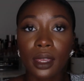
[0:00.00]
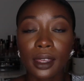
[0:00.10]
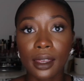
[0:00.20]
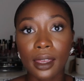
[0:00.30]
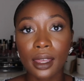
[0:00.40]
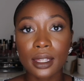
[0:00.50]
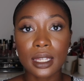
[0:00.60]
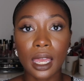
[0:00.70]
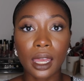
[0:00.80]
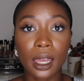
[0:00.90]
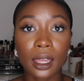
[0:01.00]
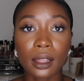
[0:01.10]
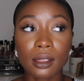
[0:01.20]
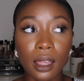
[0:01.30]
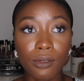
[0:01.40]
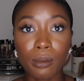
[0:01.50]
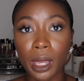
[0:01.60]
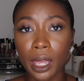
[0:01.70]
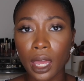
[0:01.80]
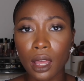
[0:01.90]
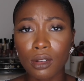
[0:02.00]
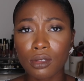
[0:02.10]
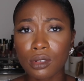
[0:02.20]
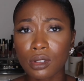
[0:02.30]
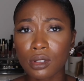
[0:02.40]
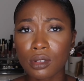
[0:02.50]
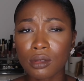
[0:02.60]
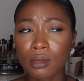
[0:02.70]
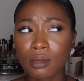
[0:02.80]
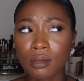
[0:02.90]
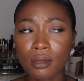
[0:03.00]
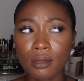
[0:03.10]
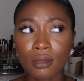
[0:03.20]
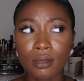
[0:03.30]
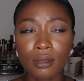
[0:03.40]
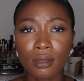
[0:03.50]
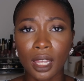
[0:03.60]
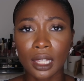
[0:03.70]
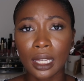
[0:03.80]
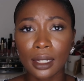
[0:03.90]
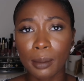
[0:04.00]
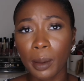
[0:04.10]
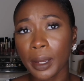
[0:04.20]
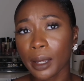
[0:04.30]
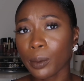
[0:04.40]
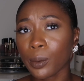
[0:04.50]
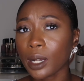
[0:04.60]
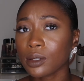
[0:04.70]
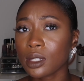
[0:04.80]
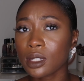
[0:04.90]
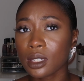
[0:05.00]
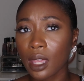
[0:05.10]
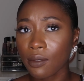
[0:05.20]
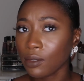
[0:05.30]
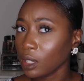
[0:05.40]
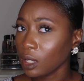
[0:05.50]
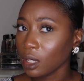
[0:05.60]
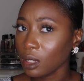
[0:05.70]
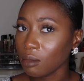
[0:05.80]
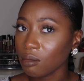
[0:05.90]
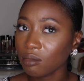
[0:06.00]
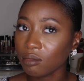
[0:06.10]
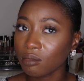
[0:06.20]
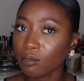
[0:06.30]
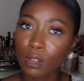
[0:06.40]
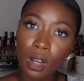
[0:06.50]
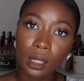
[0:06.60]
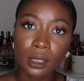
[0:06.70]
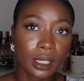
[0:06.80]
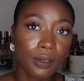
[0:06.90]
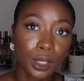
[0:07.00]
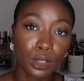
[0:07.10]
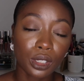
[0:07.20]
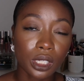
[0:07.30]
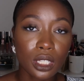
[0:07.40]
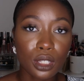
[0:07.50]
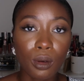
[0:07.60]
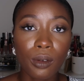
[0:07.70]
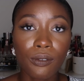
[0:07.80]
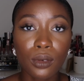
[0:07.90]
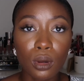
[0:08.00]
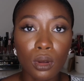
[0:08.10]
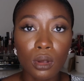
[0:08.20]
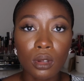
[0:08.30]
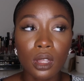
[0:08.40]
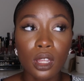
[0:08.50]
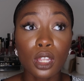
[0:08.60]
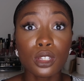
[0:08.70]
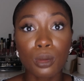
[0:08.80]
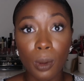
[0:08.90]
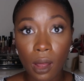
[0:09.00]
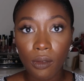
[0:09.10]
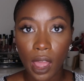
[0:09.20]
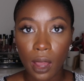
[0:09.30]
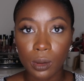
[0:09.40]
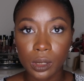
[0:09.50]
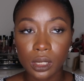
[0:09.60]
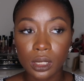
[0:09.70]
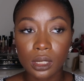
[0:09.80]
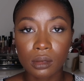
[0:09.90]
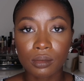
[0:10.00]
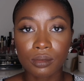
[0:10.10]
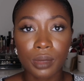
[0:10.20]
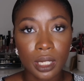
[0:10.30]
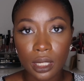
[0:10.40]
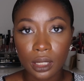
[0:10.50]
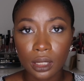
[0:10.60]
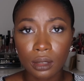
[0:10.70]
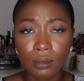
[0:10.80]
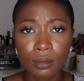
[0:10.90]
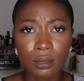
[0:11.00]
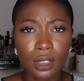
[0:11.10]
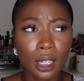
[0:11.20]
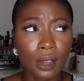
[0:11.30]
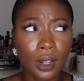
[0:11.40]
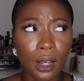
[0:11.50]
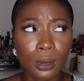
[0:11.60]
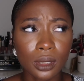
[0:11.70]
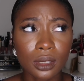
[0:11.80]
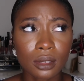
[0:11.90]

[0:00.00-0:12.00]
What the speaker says: and I left my house, I think I did my makeup around 7, we'll call it 7:30, so a full 12 hours, basically 11 hours.